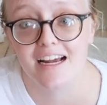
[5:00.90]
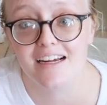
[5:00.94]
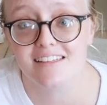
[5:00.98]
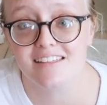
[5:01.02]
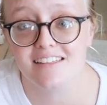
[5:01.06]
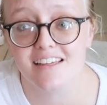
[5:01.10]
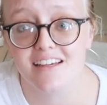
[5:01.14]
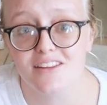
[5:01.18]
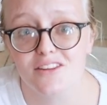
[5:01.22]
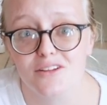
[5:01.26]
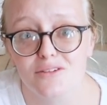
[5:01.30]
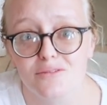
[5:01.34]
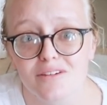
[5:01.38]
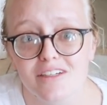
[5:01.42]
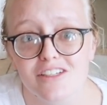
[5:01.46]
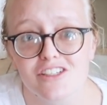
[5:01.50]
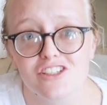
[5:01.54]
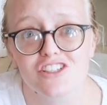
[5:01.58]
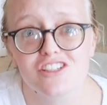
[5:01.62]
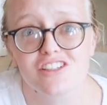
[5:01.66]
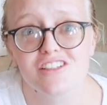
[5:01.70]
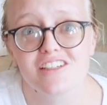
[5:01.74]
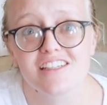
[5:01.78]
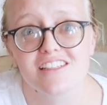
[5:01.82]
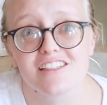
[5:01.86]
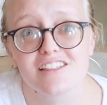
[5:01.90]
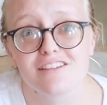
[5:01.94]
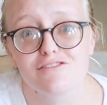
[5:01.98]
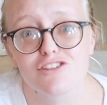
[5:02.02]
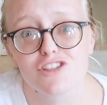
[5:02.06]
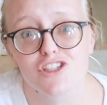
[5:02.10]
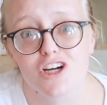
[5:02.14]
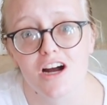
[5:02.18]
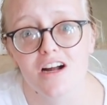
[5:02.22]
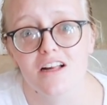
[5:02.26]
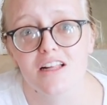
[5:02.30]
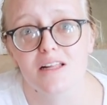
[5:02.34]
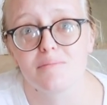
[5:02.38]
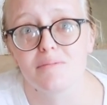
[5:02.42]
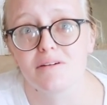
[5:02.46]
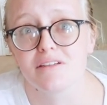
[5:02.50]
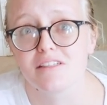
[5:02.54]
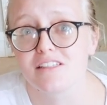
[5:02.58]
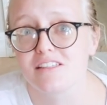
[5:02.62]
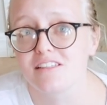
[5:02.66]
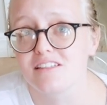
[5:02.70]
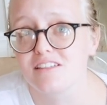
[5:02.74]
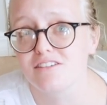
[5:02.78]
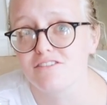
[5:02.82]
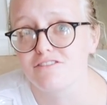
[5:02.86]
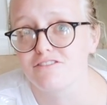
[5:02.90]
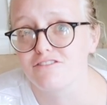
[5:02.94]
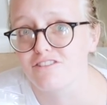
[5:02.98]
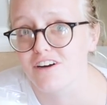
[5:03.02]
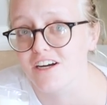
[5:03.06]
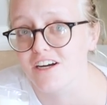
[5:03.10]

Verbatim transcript: has like the richness of chocolate, but still